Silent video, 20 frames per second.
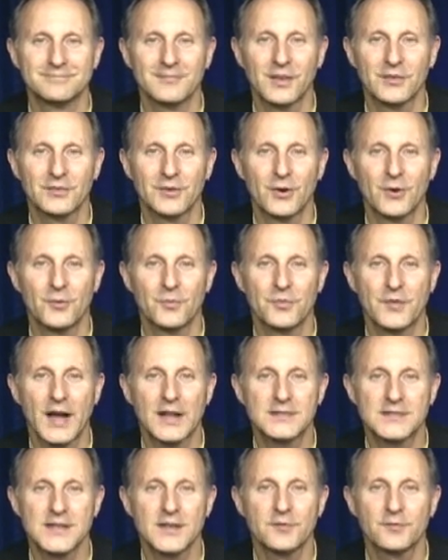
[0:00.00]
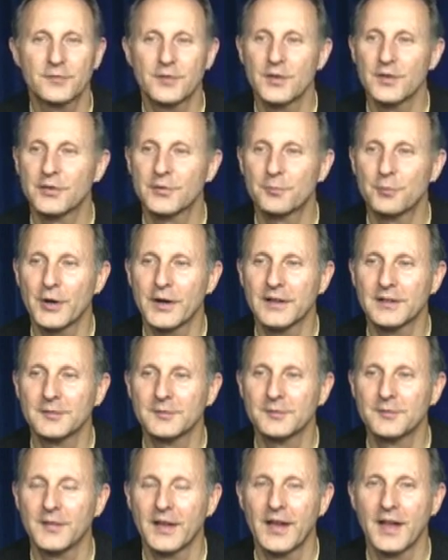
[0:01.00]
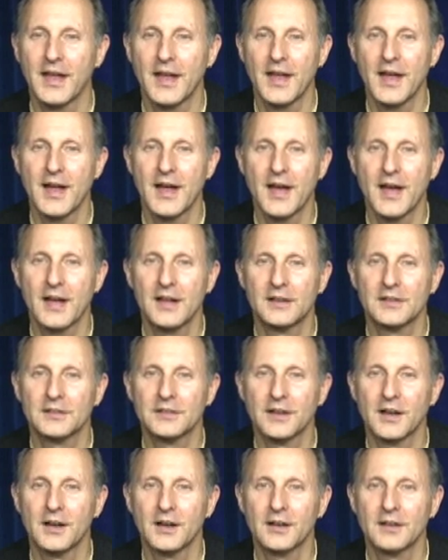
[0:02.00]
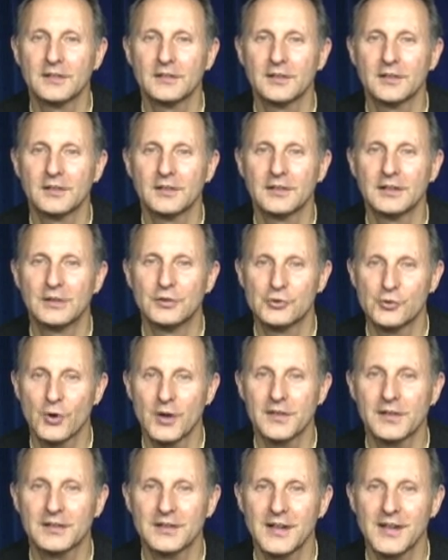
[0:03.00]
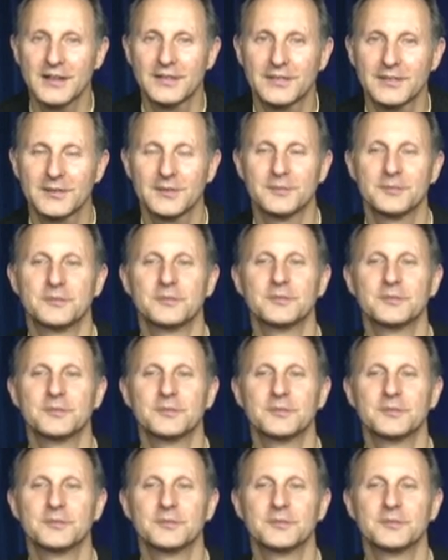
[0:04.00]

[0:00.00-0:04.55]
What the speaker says: So that's it for the spring. And enjoy the cleanse.